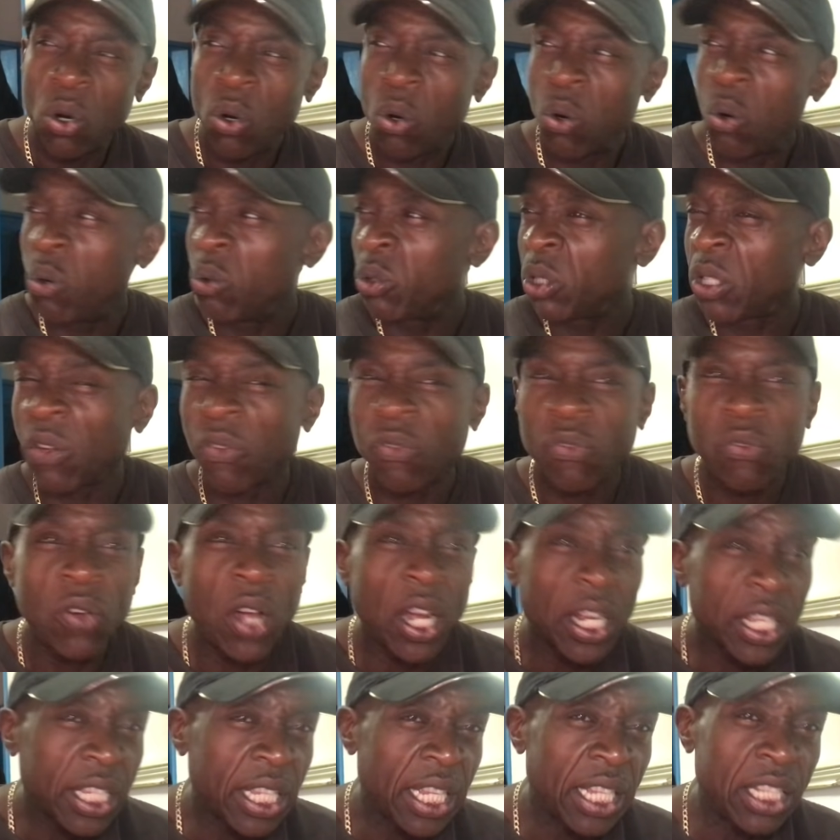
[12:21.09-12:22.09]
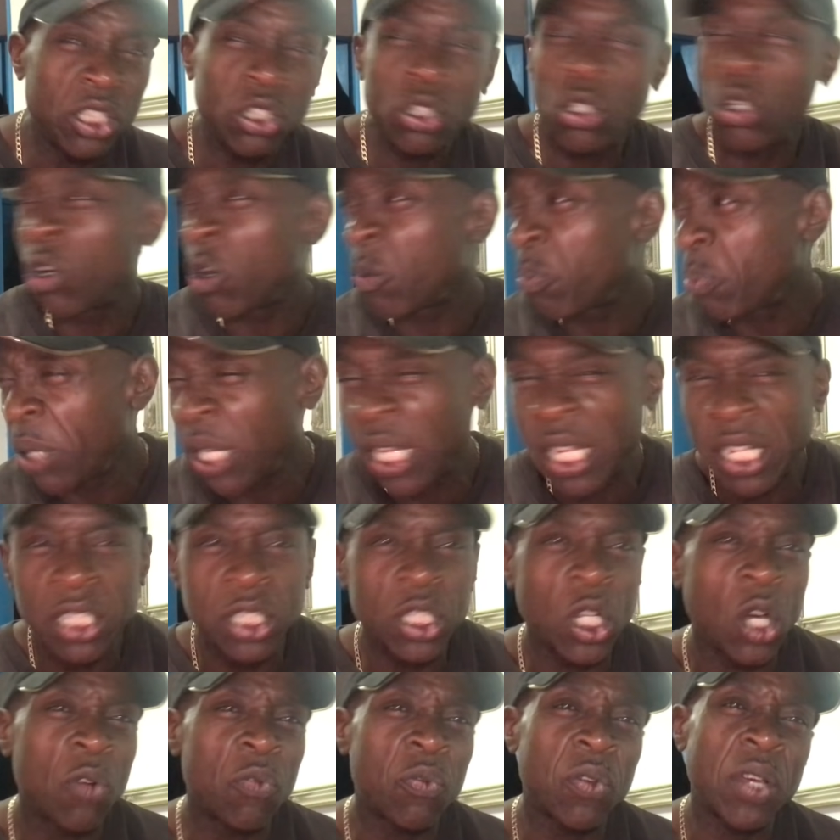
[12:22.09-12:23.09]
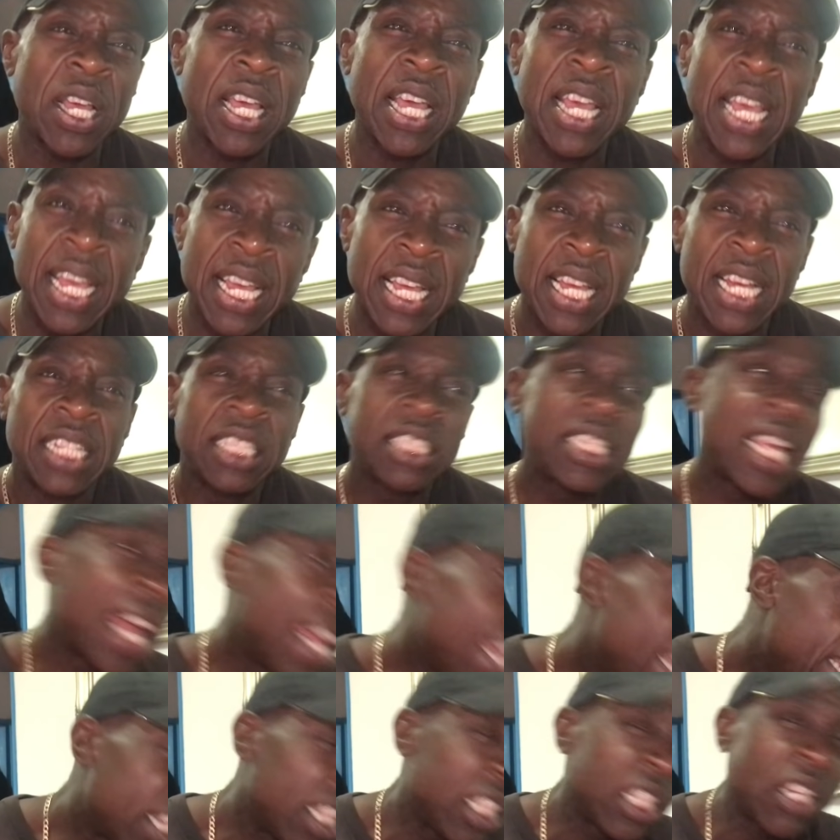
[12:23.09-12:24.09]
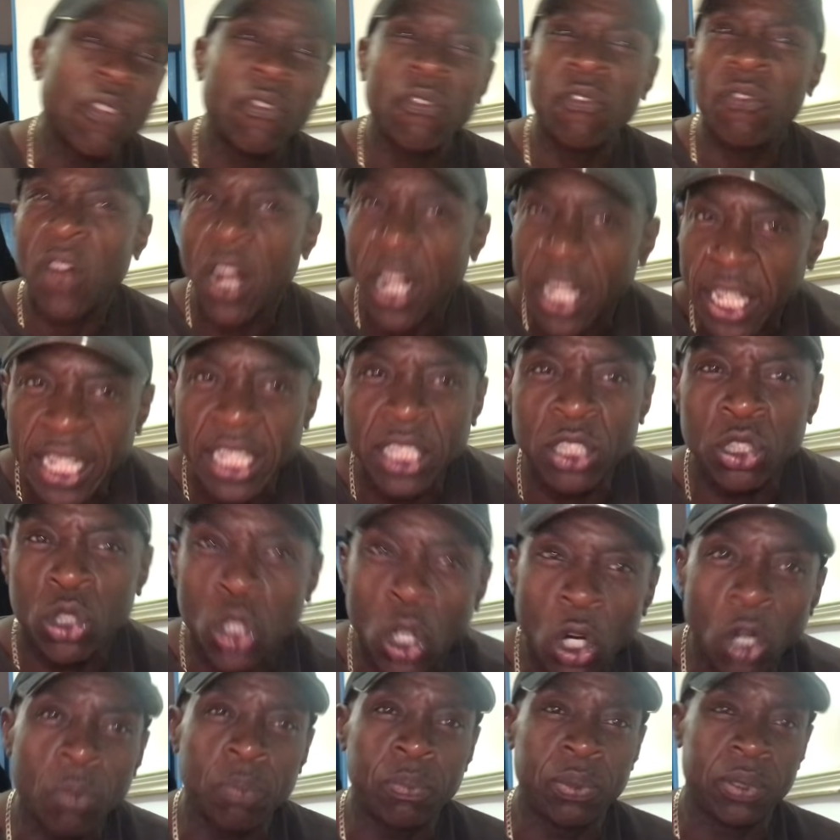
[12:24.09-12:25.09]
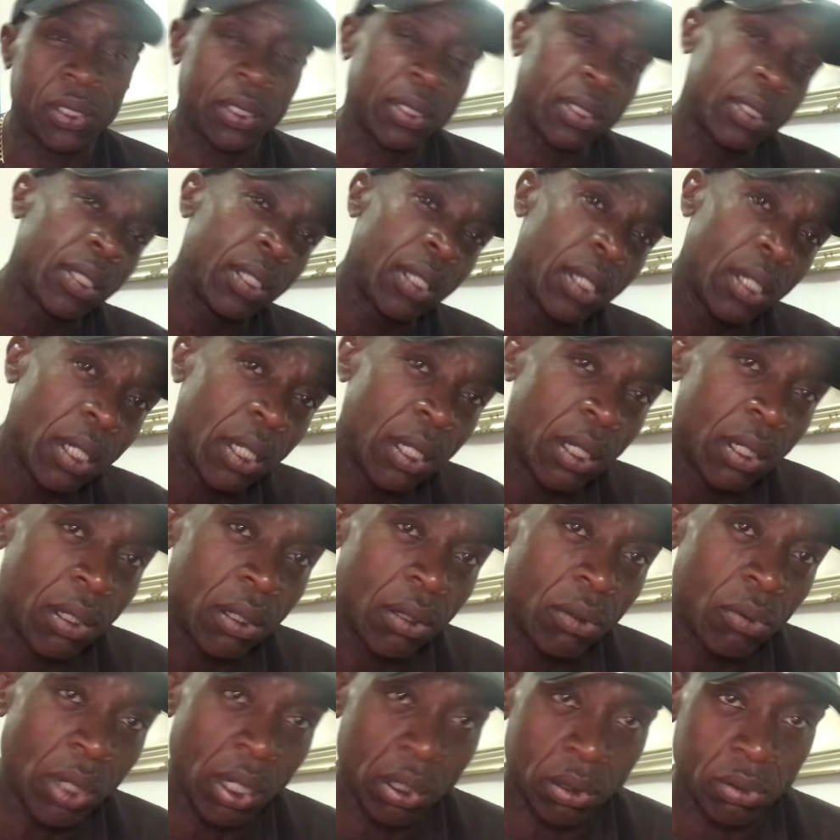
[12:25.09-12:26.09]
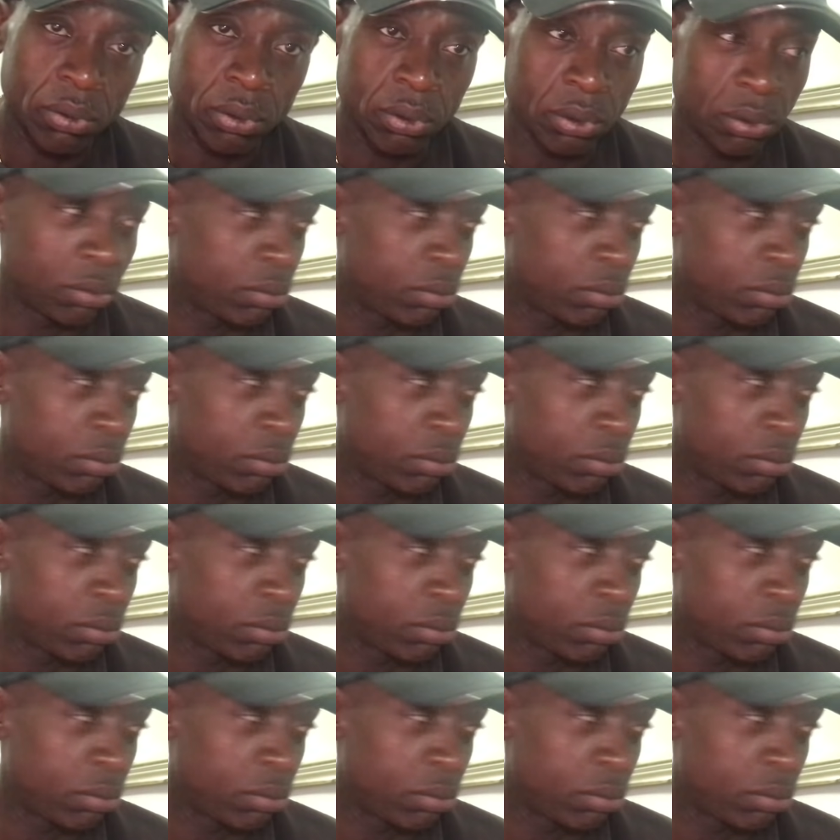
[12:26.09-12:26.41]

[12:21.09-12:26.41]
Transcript: All the fucking Europeans over here taking your fucking jobs. Well,